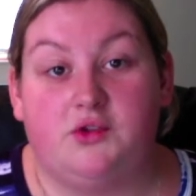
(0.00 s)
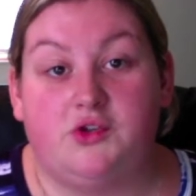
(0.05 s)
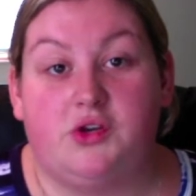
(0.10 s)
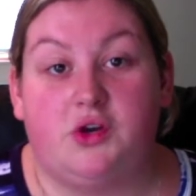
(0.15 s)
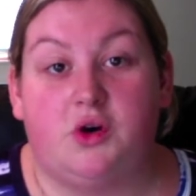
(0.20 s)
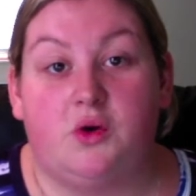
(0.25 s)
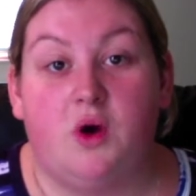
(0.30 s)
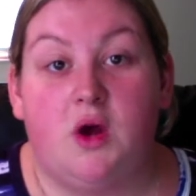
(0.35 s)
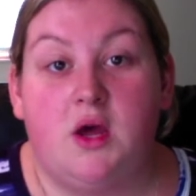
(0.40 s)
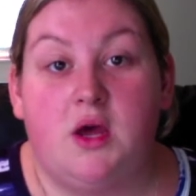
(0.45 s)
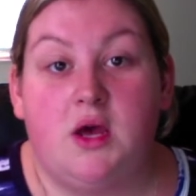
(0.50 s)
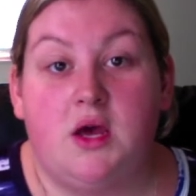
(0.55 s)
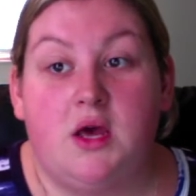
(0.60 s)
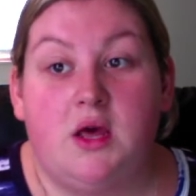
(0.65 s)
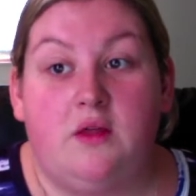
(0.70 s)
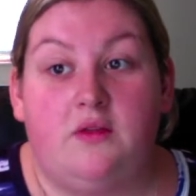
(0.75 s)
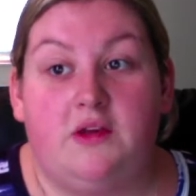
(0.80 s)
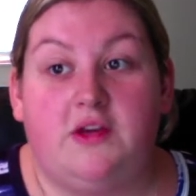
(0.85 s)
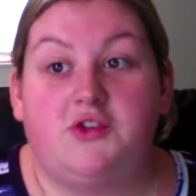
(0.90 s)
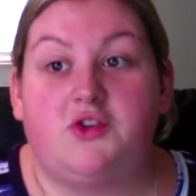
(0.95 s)
So
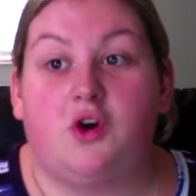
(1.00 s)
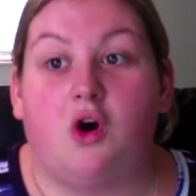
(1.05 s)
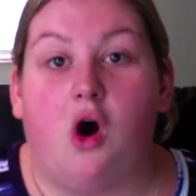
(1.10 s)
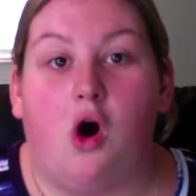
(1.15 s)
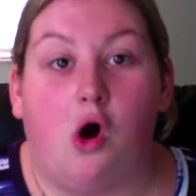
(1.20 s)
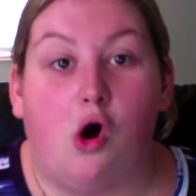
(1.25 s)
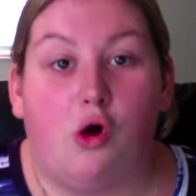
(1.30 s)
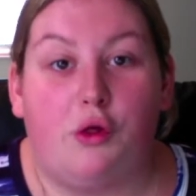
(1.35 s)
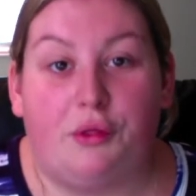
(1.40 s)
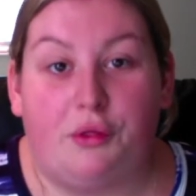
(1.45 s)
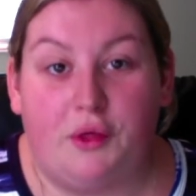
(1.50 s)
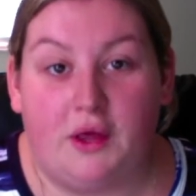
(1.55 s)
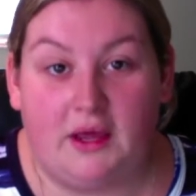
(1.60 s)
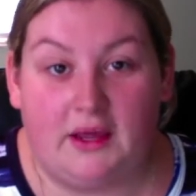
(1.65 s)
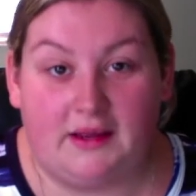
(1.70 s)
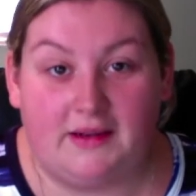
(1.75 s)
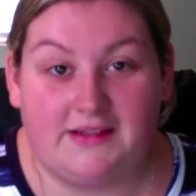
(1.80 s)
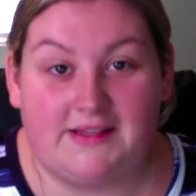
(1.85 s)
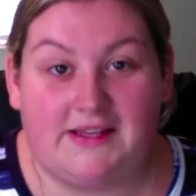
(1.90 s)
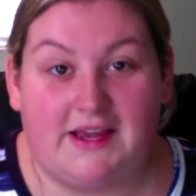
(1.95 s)
these are all
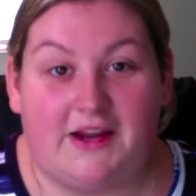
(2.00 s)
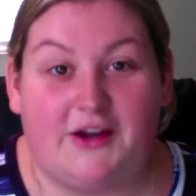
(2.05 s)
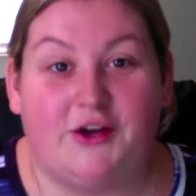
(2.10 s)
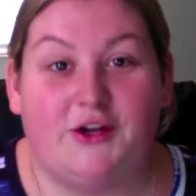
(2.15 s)
things that